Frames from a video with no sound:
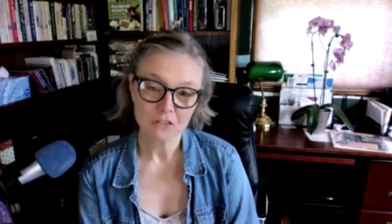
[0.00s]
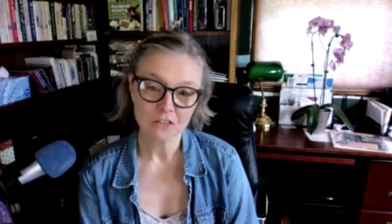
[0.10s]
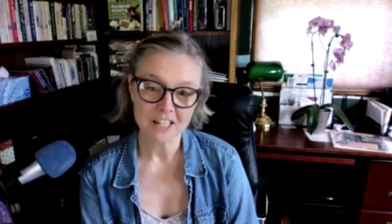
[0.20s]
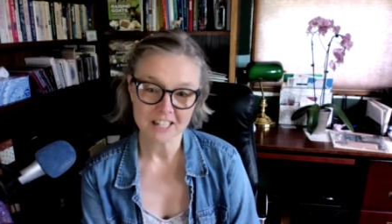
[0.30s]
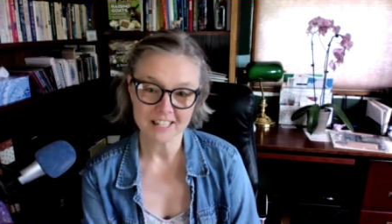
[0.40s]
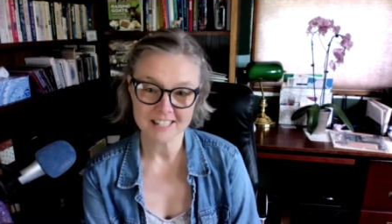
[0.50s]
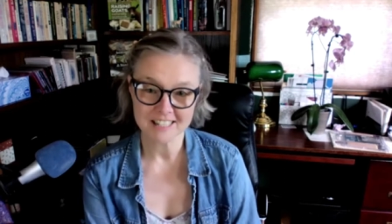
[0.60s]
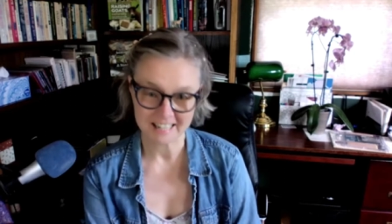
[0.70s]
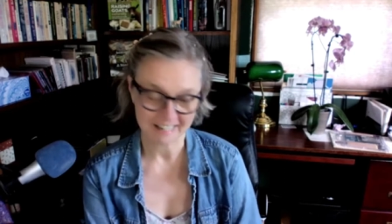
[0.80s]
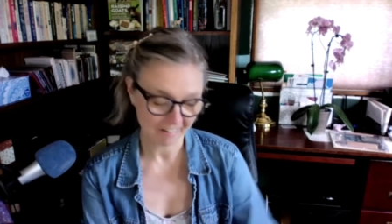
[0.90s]
Fresh
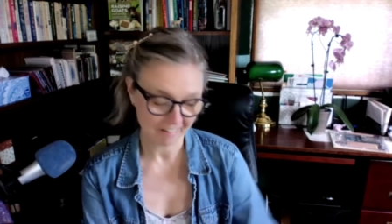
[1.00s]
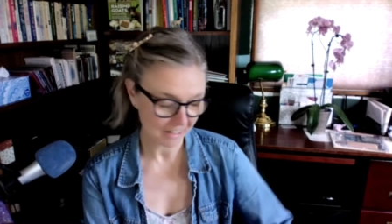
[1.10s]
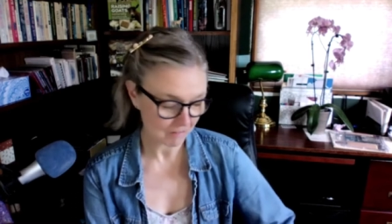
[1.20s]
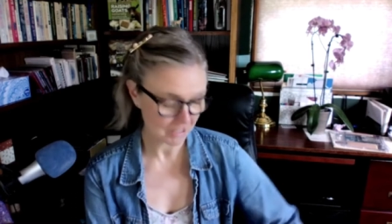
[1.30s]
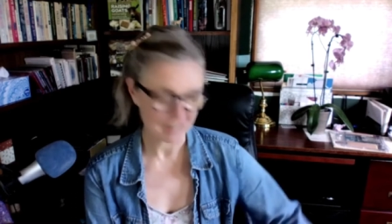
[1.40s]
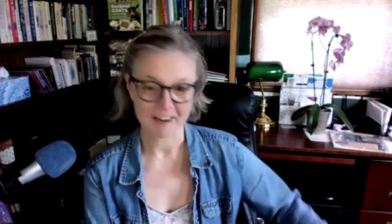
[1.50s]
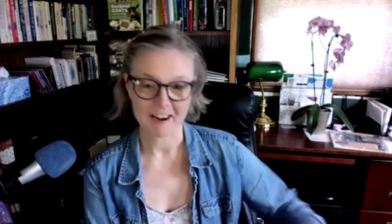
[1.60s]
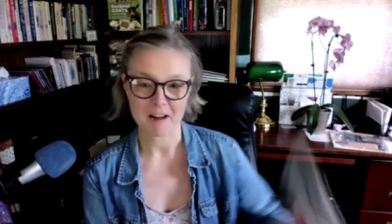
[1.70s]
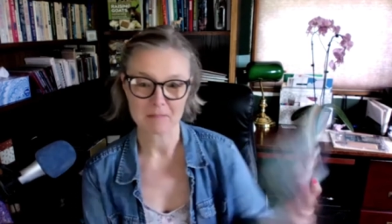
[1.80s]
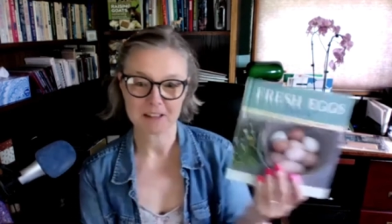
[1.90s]
Eggs Daily, which I
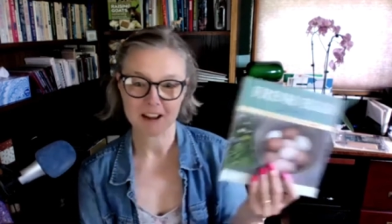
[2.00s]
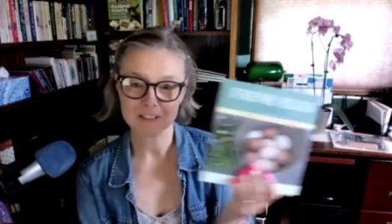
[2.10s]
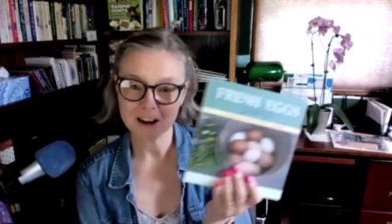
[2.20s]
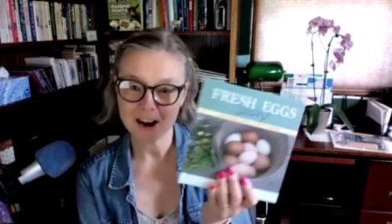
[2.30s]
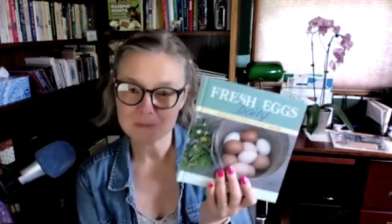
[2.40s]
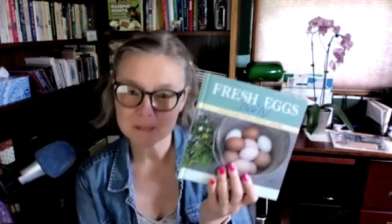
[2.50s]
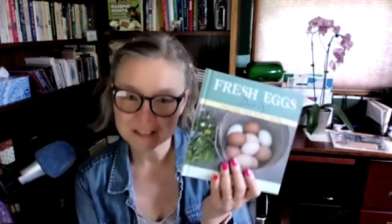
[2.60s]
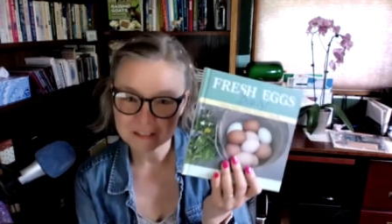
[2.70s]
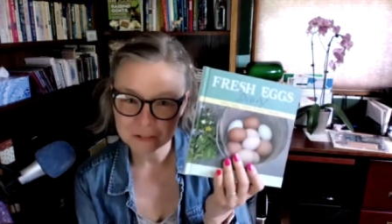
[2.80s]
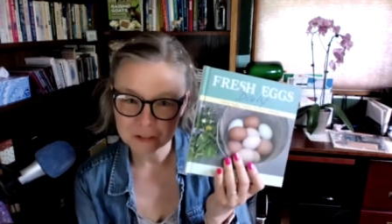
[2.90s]
happen to have a
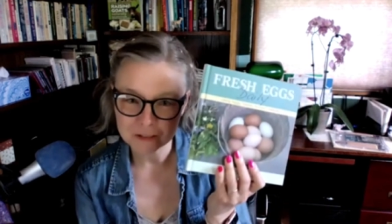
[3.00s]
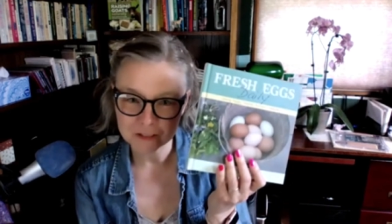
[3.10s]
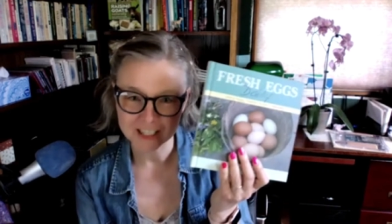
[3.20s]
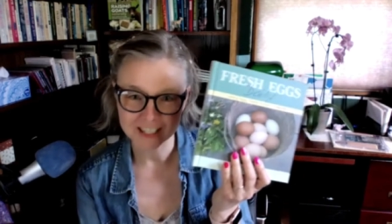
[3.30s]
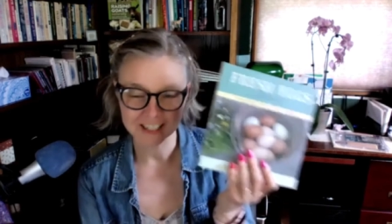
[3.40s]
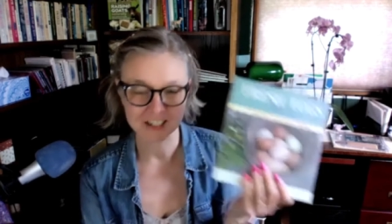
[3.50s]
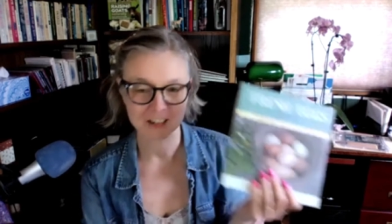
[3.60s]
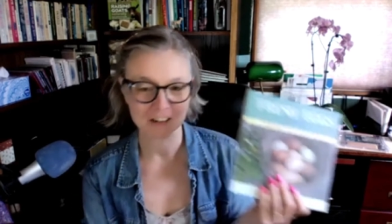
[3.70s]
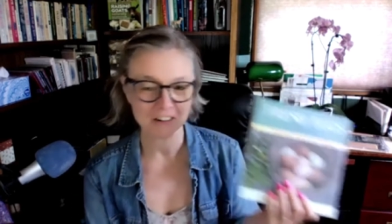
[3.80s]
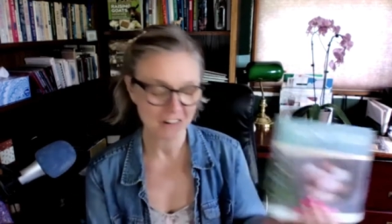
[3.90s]
copy of with me right
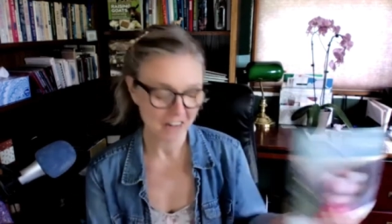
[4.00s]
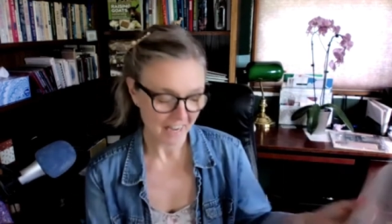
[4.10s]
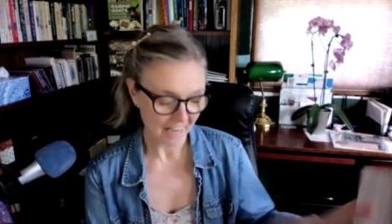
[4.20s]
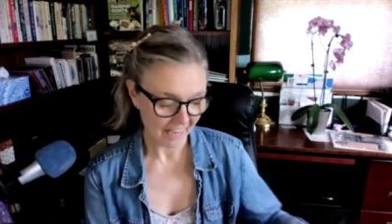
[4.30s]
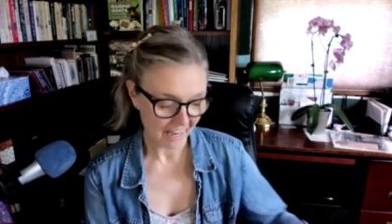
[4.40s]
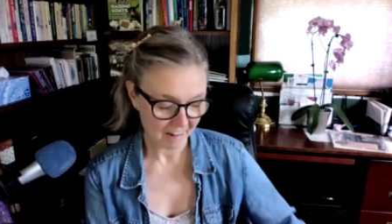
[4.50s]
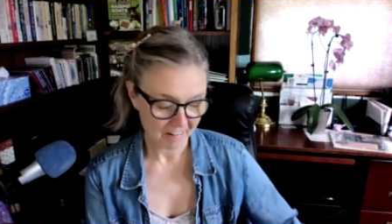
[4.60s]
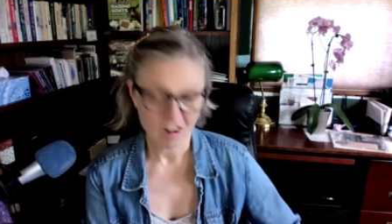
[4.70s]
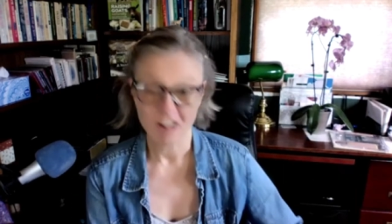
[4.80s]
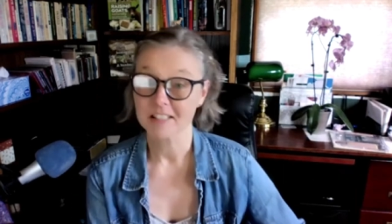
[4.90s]
here,
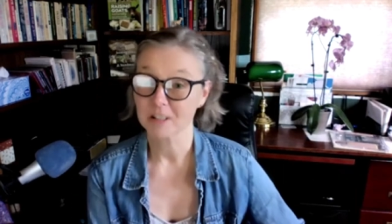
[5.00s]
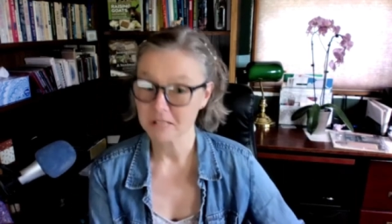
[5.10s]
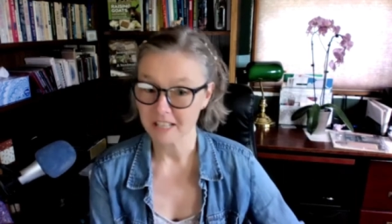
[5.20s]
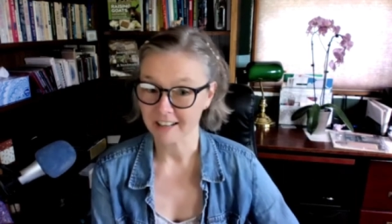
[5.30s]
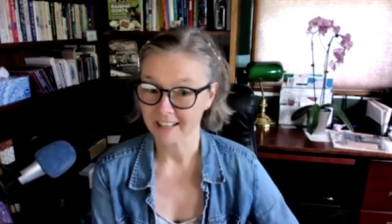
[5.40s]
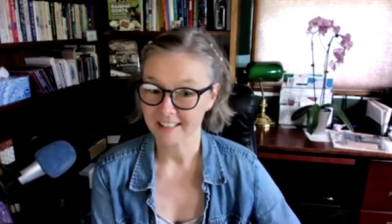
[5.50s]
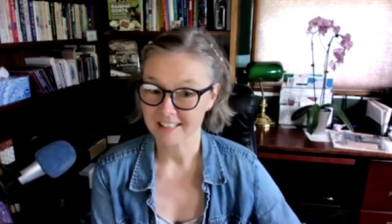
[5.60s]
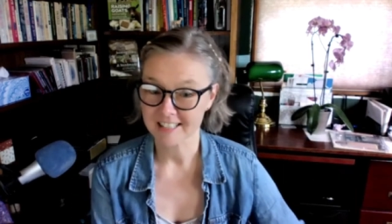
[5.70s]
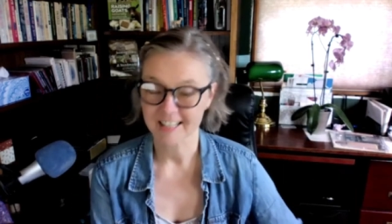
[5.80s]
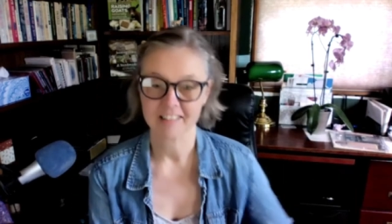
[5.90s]
and also Duck
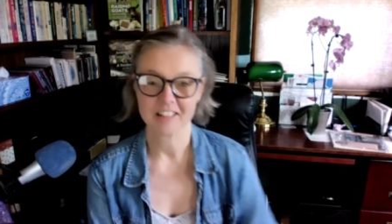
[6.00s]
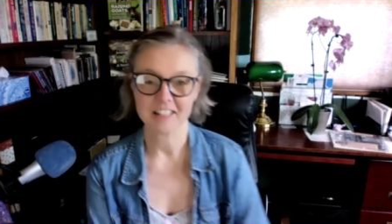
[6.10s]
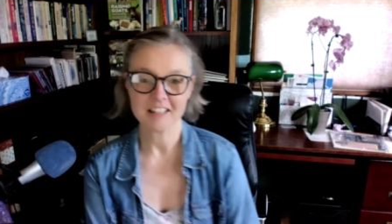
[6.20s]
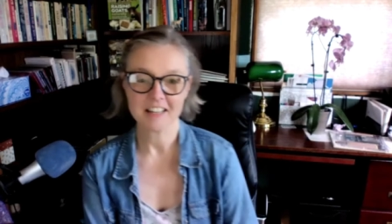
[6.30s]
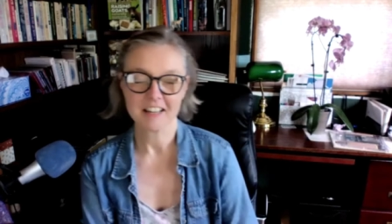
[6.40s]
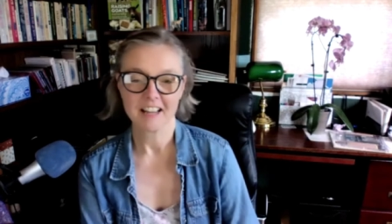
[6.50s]
Eggs Daily.